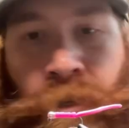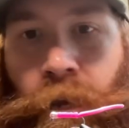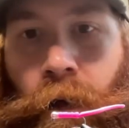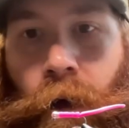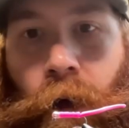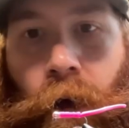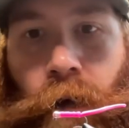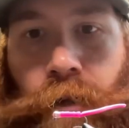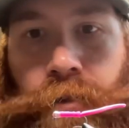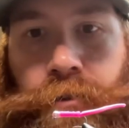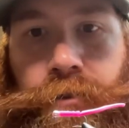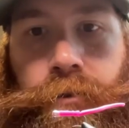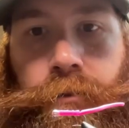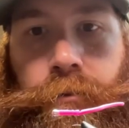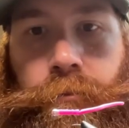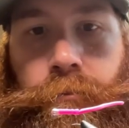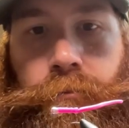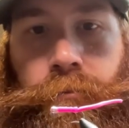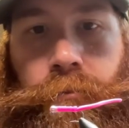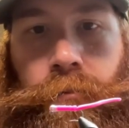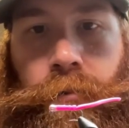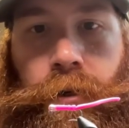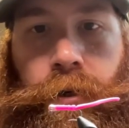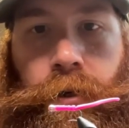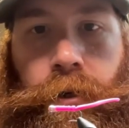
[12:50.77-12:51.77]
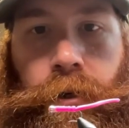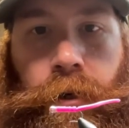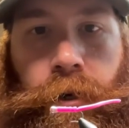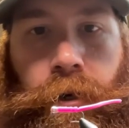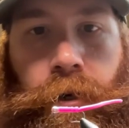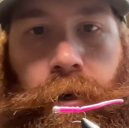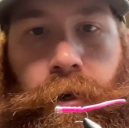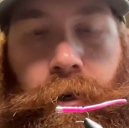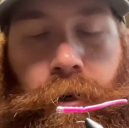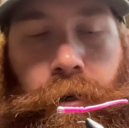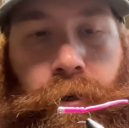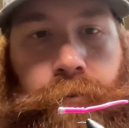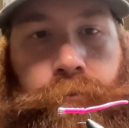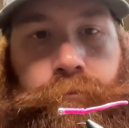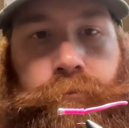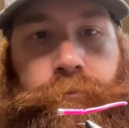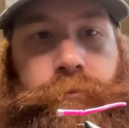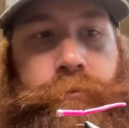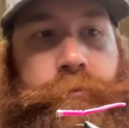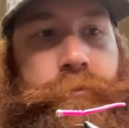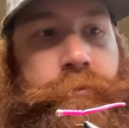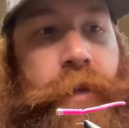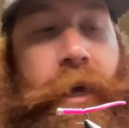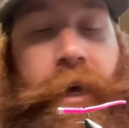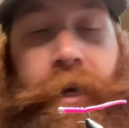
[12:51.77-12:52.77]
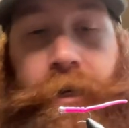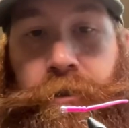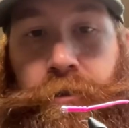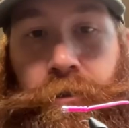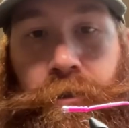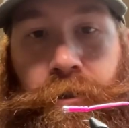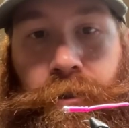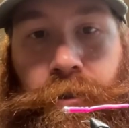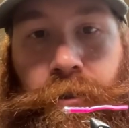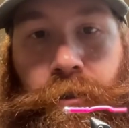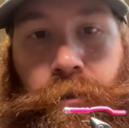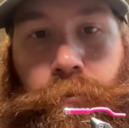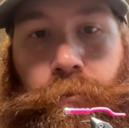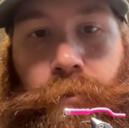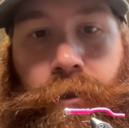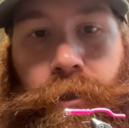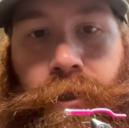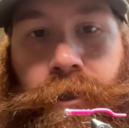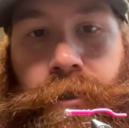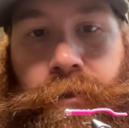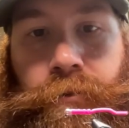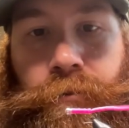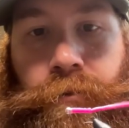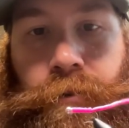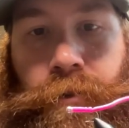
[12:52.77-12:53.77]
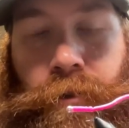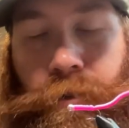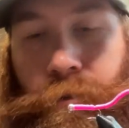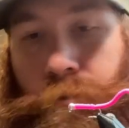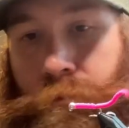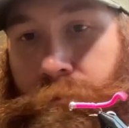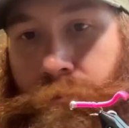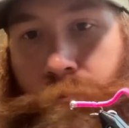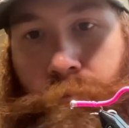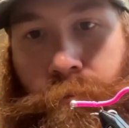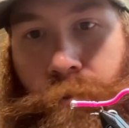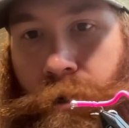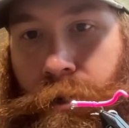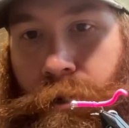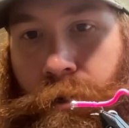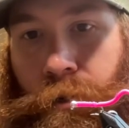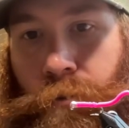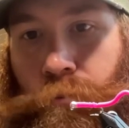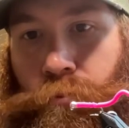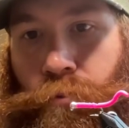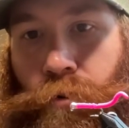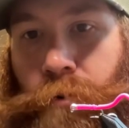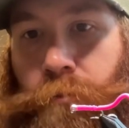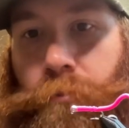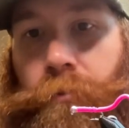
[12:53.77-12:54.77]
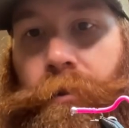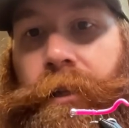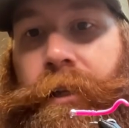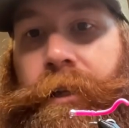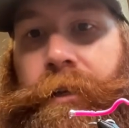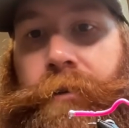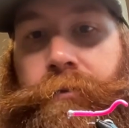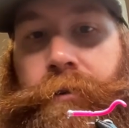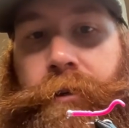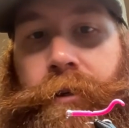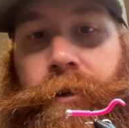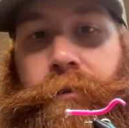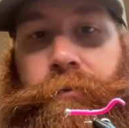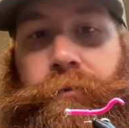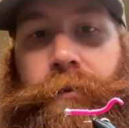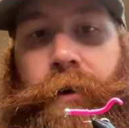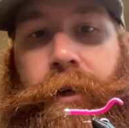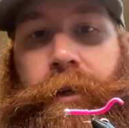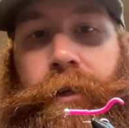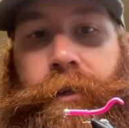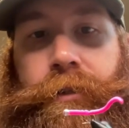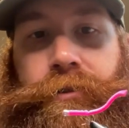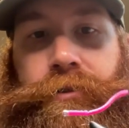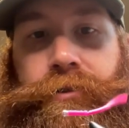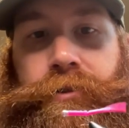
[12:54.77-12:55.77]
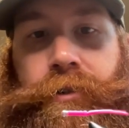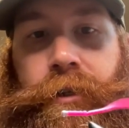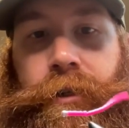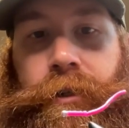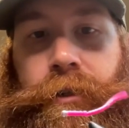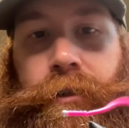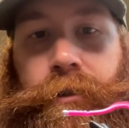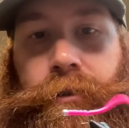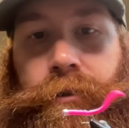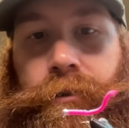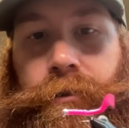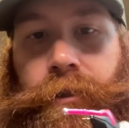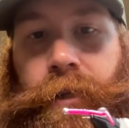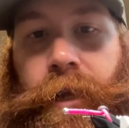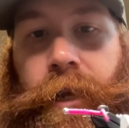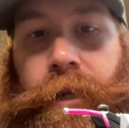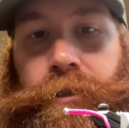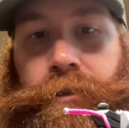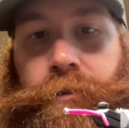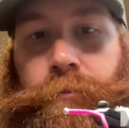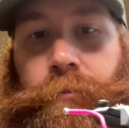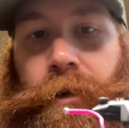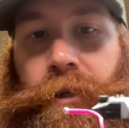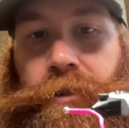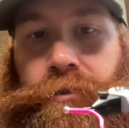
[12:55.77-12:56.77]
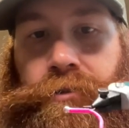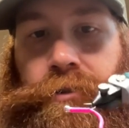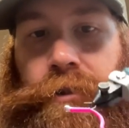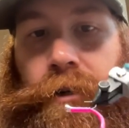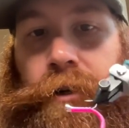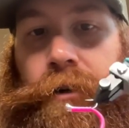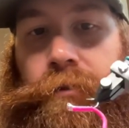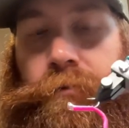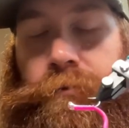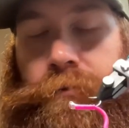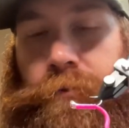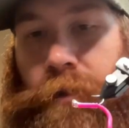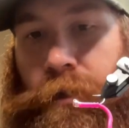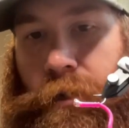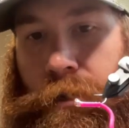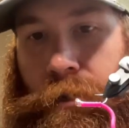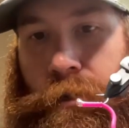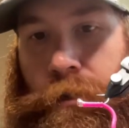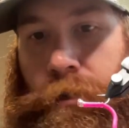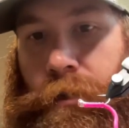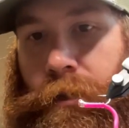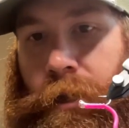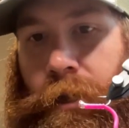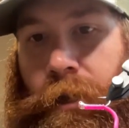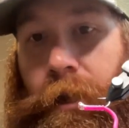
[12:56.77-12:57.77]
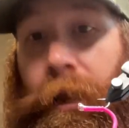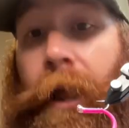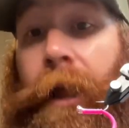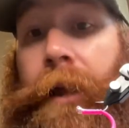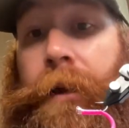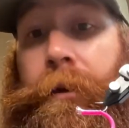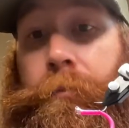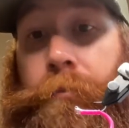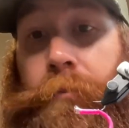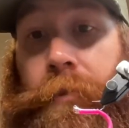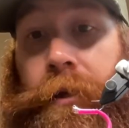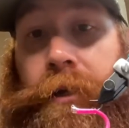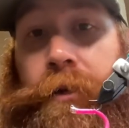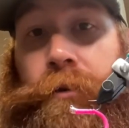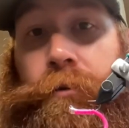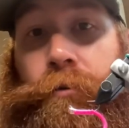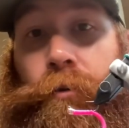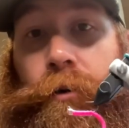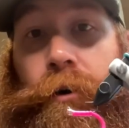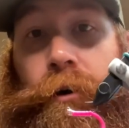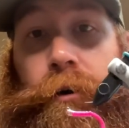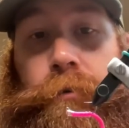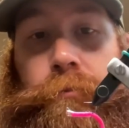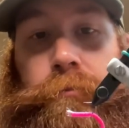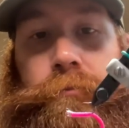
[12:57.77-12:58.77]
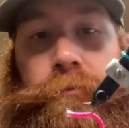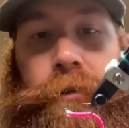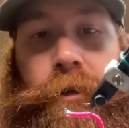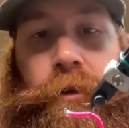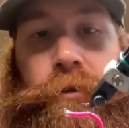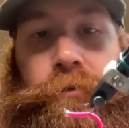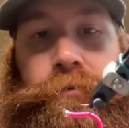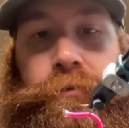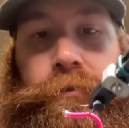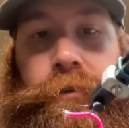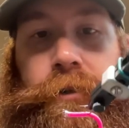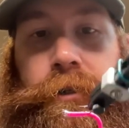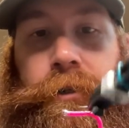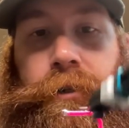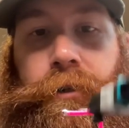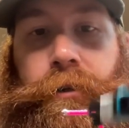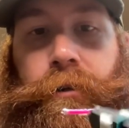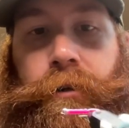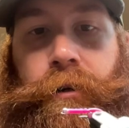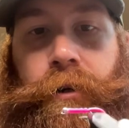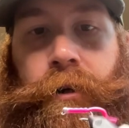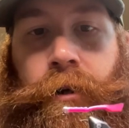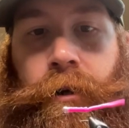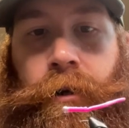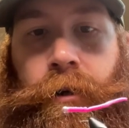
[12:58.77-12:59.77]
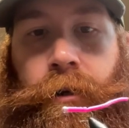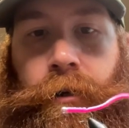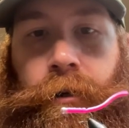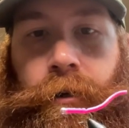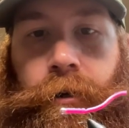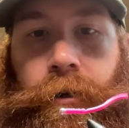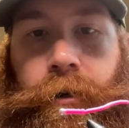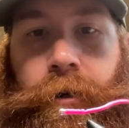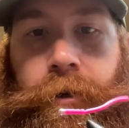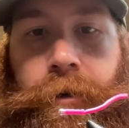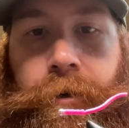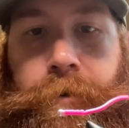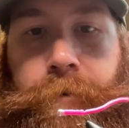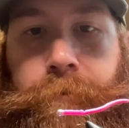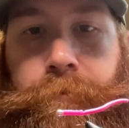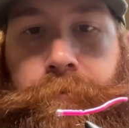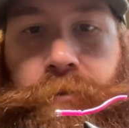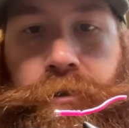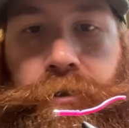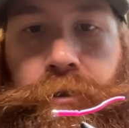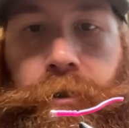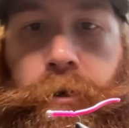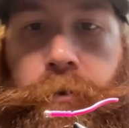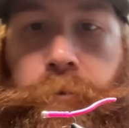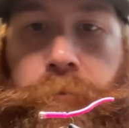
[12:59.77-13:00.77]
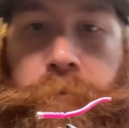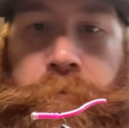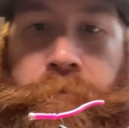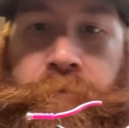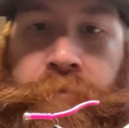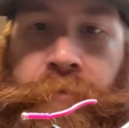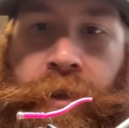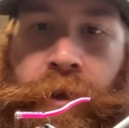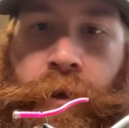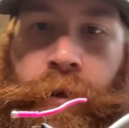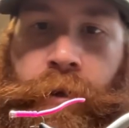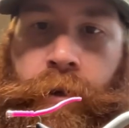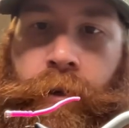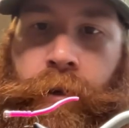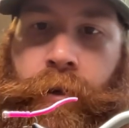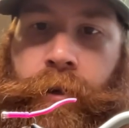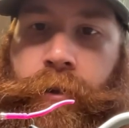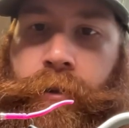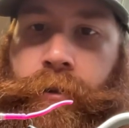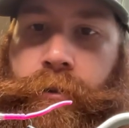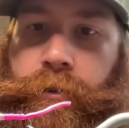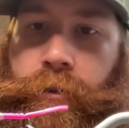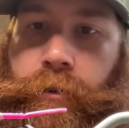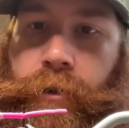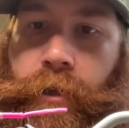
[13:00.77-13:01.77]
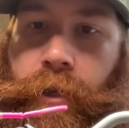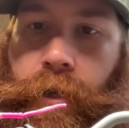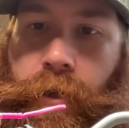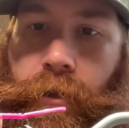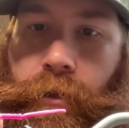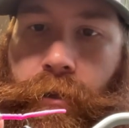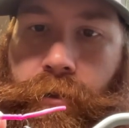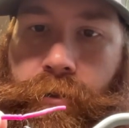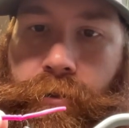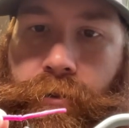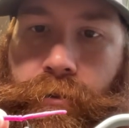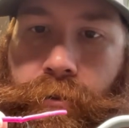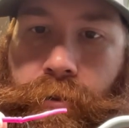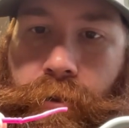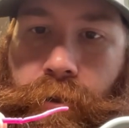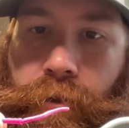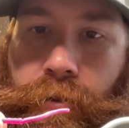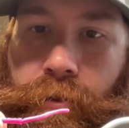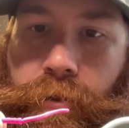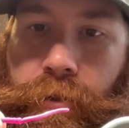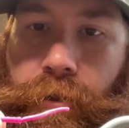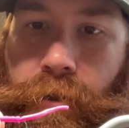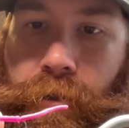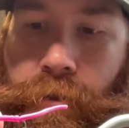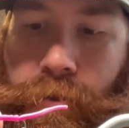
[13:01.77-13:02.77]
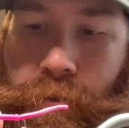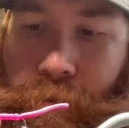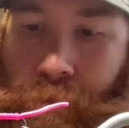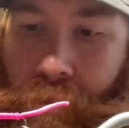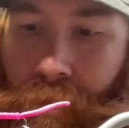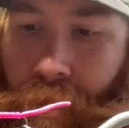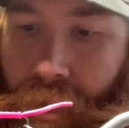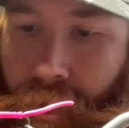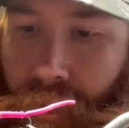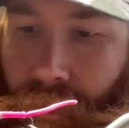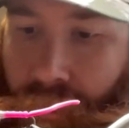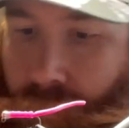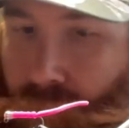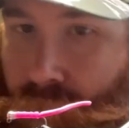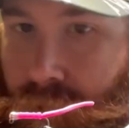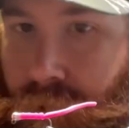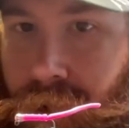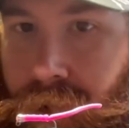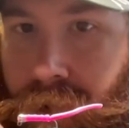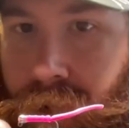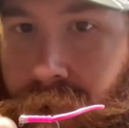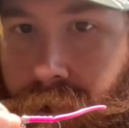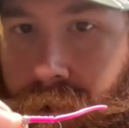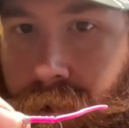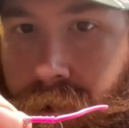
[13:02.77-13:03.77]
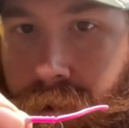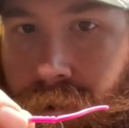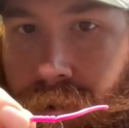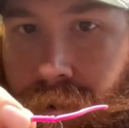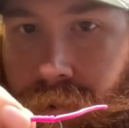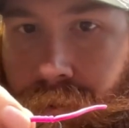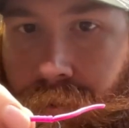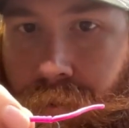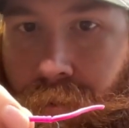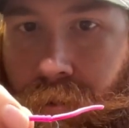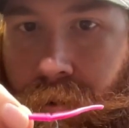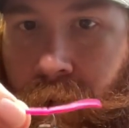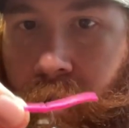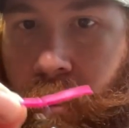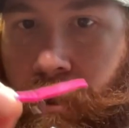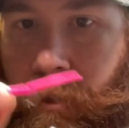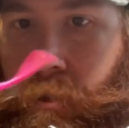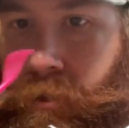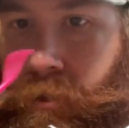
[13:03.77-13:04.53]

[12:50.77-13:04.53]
Awesome. Actually couldn't believe it. Wouldn't believe it if I didn't see it and catch him myself that he ate a pink worm. Go figure. So yeah, let's get this out of the way. We'll hang